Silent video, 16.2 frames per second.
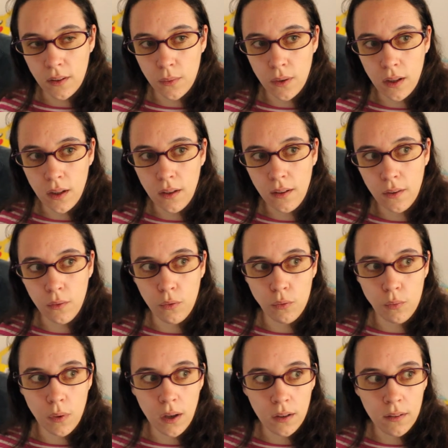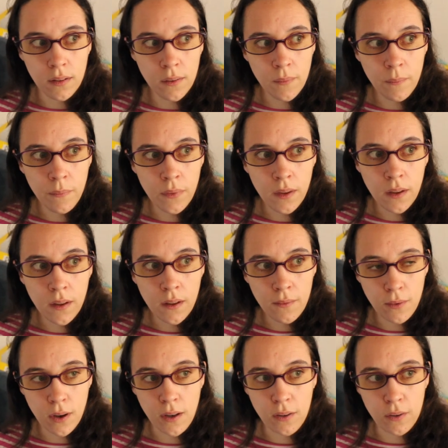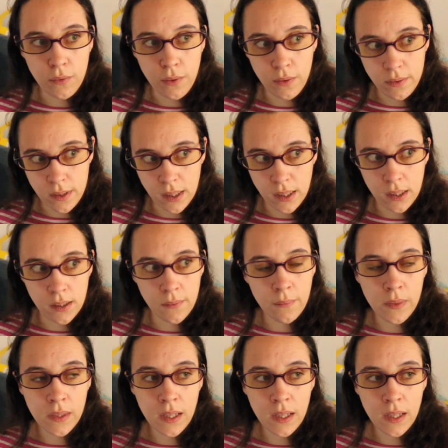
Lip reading: that's why I didn't do much. Friday the 15th.